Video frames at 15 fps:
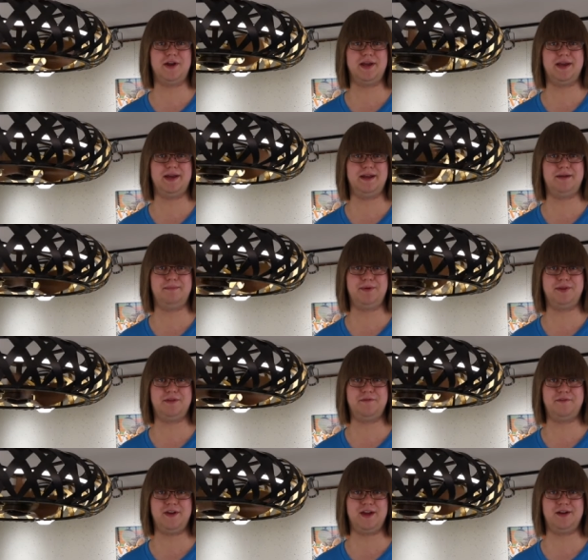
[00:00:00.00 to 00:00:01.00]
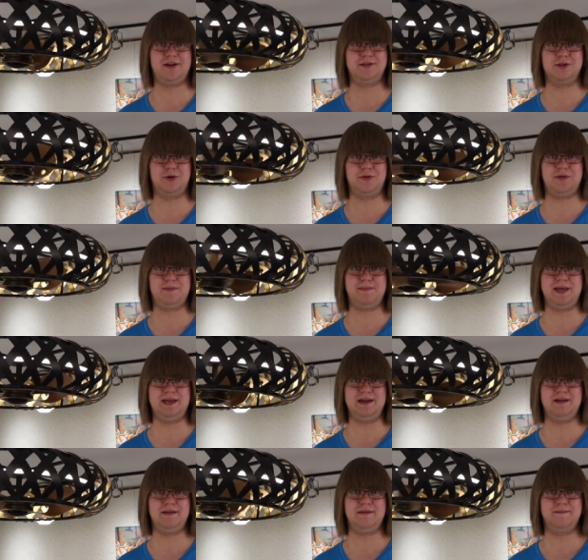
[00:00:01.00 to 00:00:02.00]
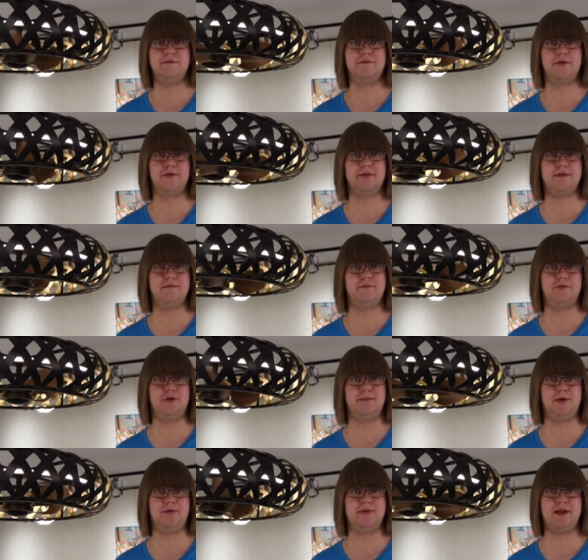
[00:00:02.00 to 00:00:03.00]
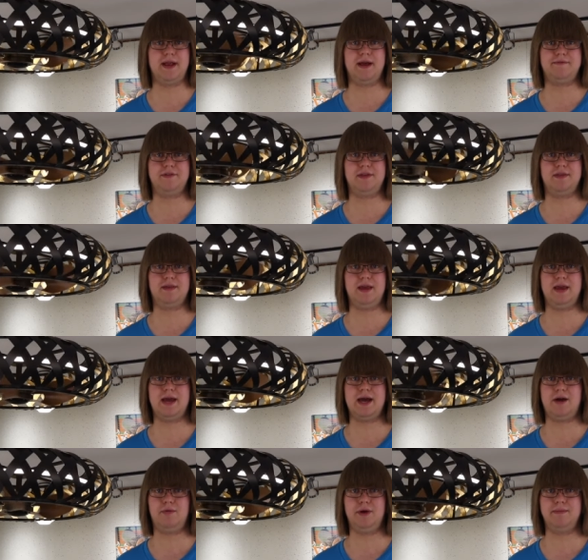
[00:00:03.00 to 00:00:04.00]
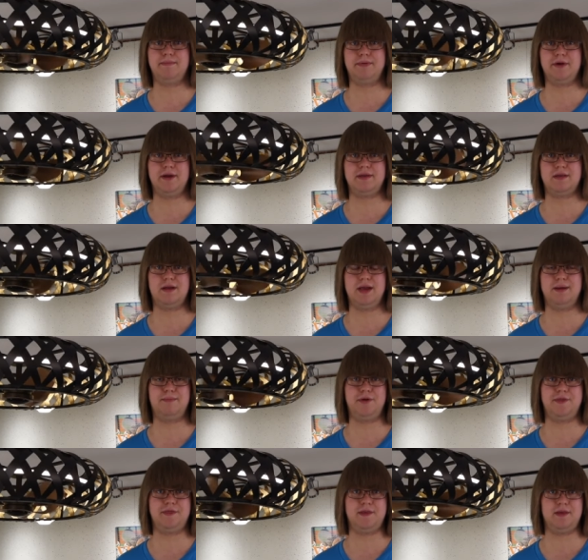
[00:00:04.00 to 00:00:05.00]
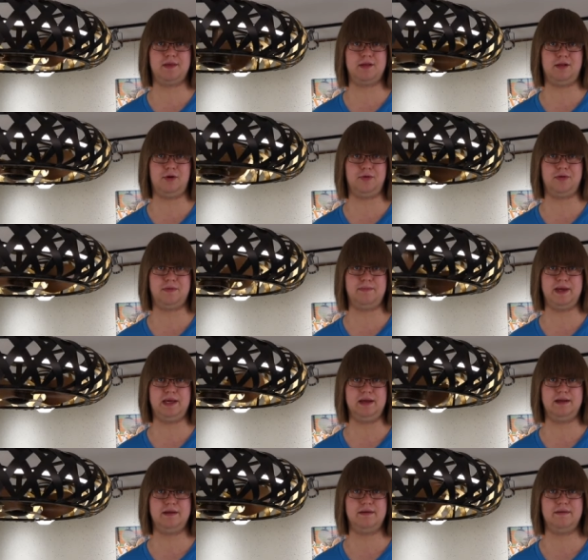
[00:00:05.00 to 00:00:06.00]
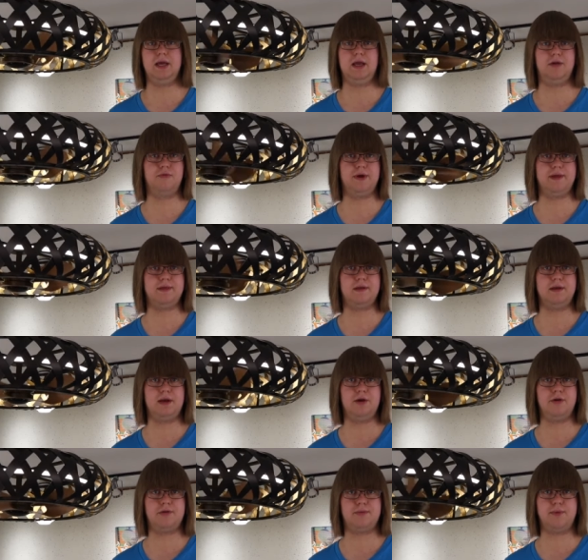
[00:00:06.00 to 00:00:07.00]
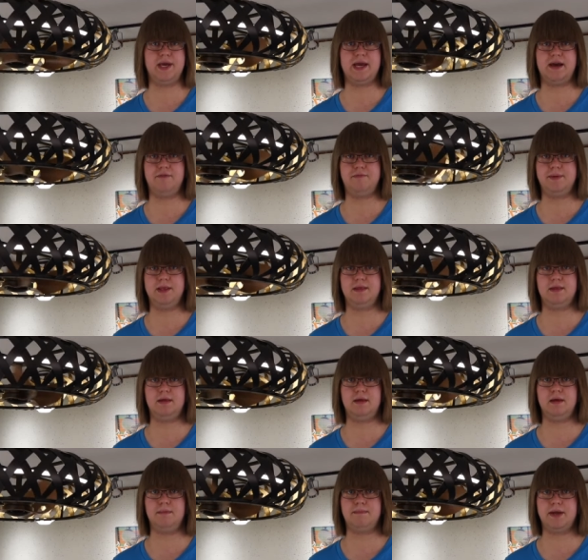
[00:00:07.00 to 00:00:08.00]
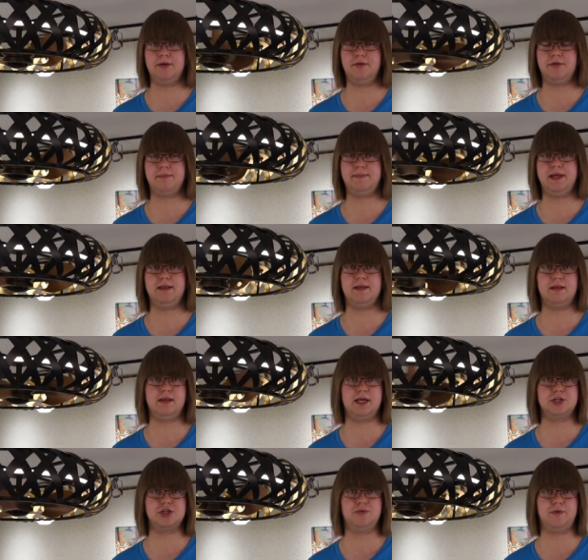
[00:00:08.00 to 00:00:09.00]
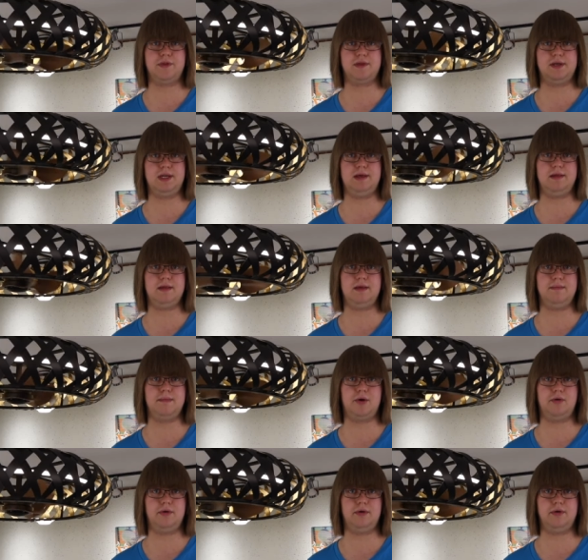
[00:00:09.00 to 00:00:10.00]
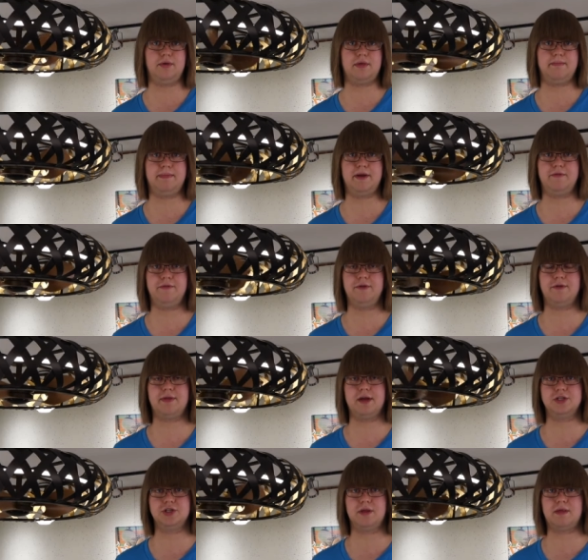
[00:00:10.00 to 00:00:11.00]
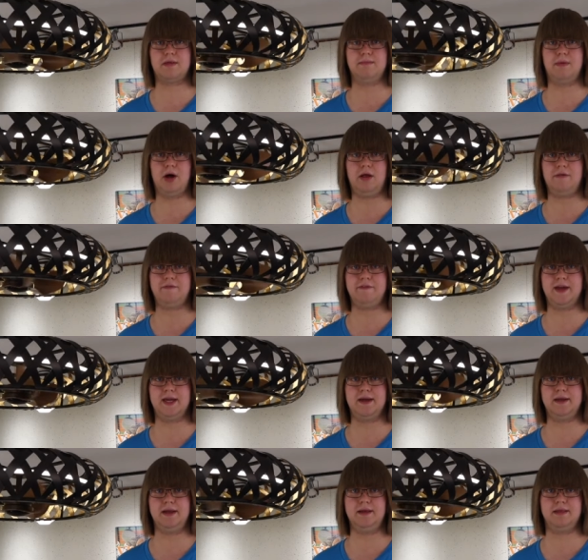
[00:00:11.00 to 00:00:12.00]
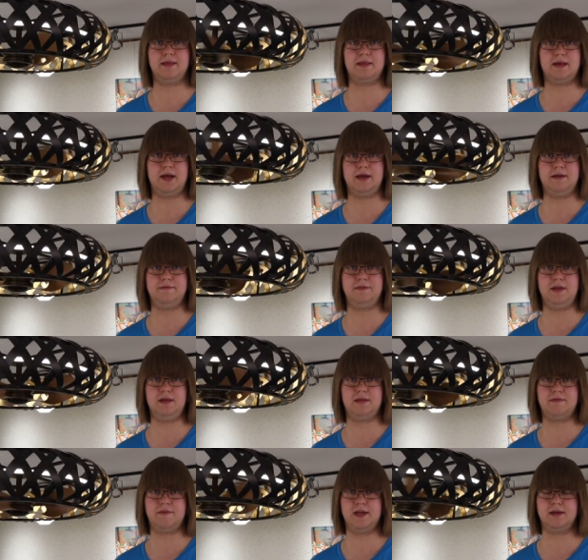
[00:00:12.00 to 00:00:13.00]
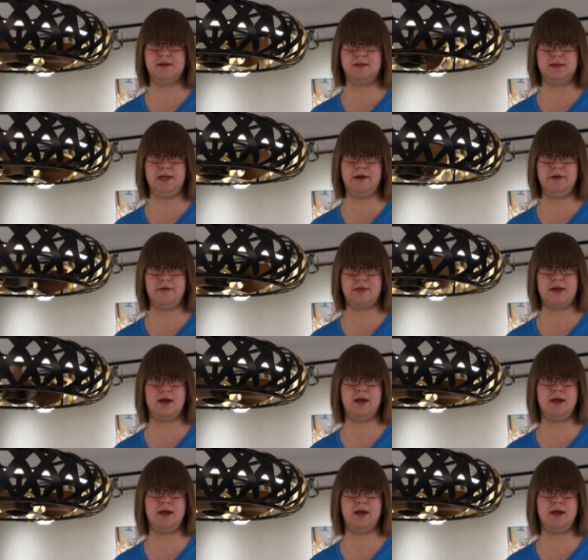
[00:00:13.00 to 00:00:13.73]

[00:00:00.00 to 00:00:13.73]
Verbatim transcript: gone ahead and put the fan on low speed. First and foremost, I have to say how impressed I am with this low speed. In recent years, we have been seeing better speed selection with D C motors, but for such a small fan inside of these Fandeliers,